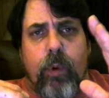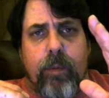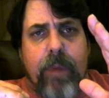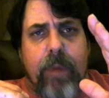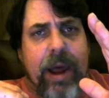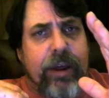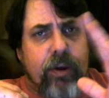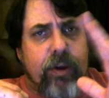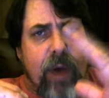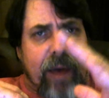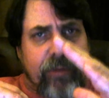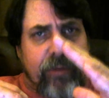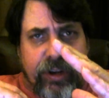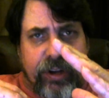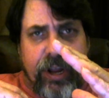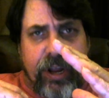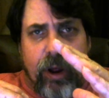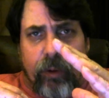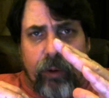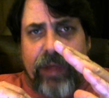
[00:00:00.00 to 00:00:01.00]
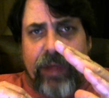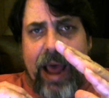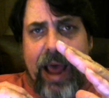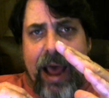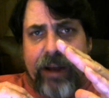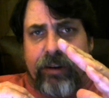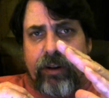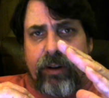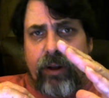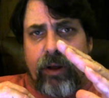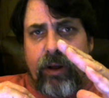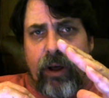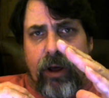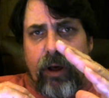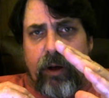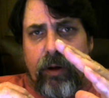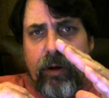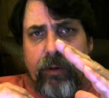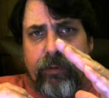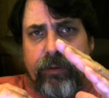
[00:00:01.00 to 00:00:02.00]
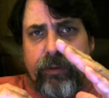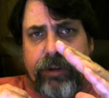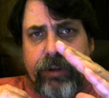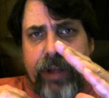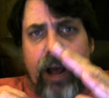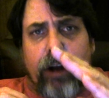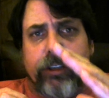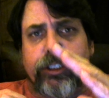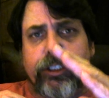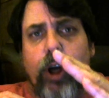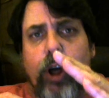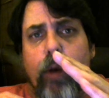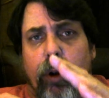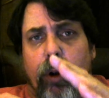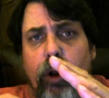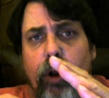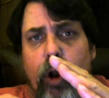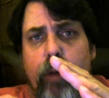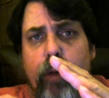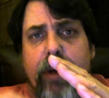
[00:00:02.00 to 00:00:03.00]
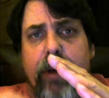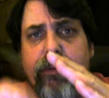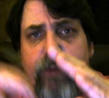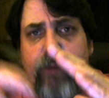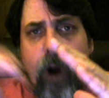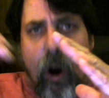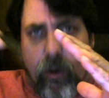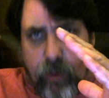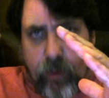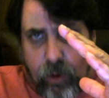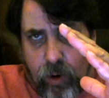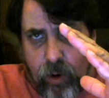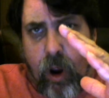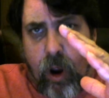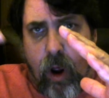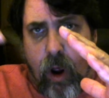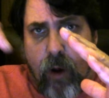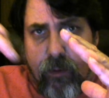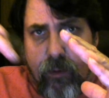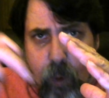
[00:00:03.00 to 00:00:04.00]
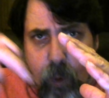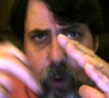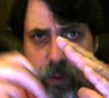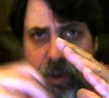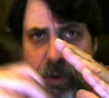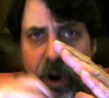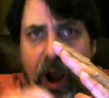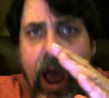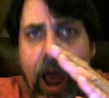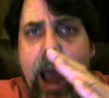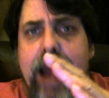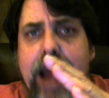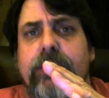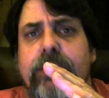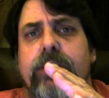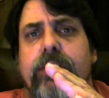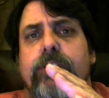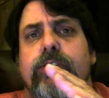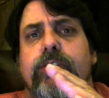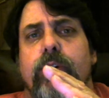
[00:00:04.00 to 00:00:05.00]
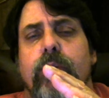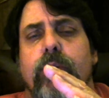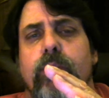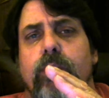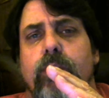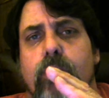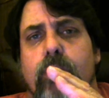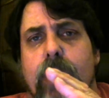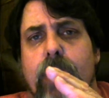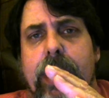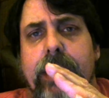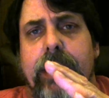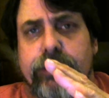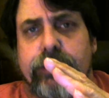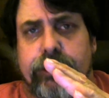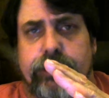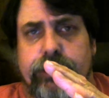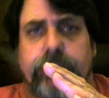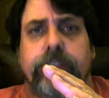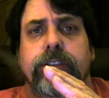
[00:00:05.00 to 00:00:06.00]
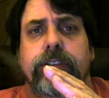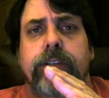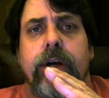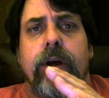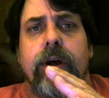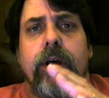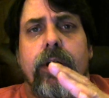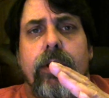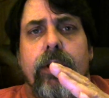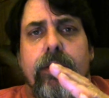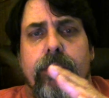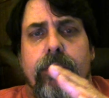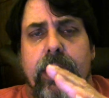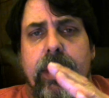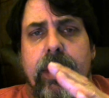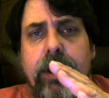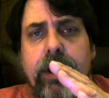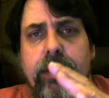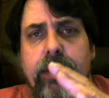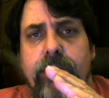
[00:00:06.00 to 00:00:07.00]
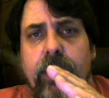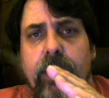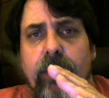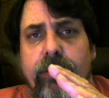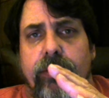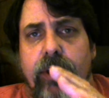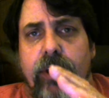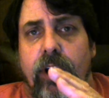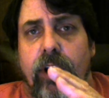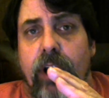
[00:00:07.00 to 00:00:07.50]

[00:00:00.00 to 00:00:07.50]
make you have to tilt that telescope a little bit farther for the light to reach the